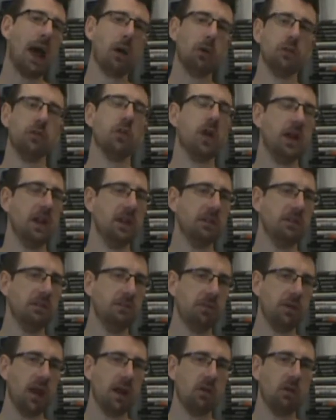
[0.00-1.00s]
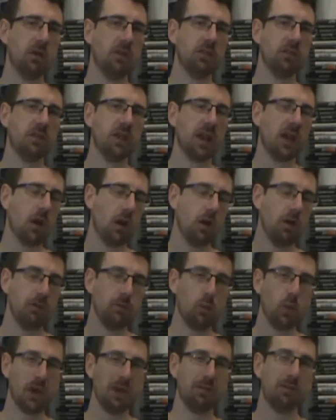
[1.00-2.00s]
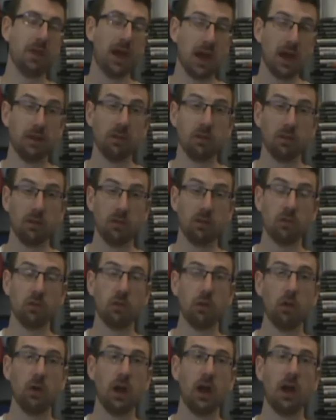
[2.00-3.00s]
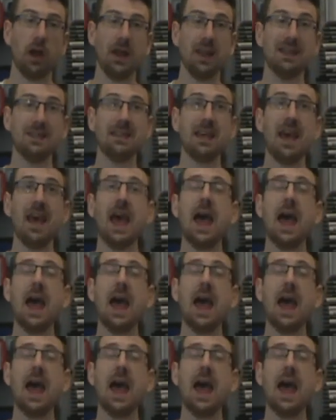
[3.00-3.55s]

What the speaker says: outside interference. They kind of weave that into the storylines,